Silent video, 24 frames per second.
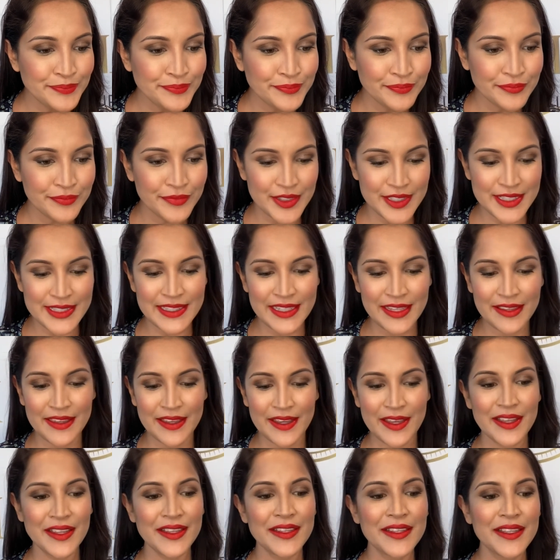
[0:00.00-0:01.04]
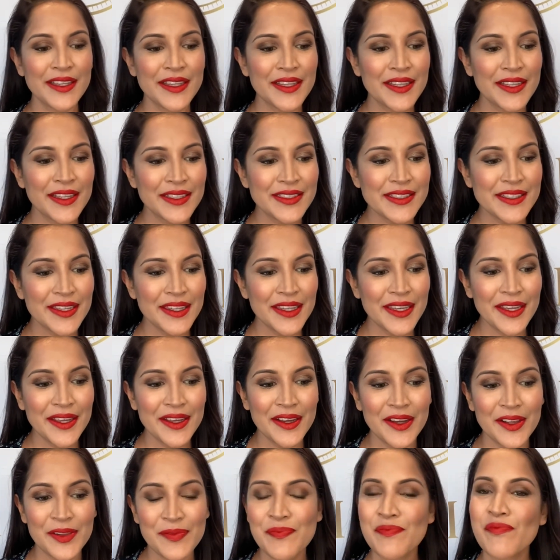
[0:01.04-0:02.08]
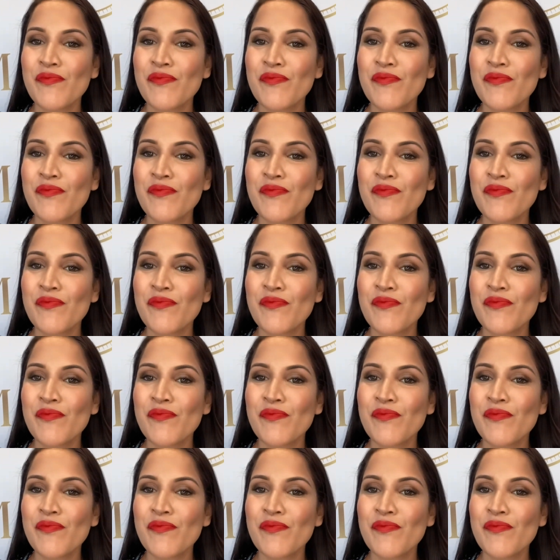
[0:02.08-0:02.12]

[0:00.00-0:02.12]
Just like that. So there you go.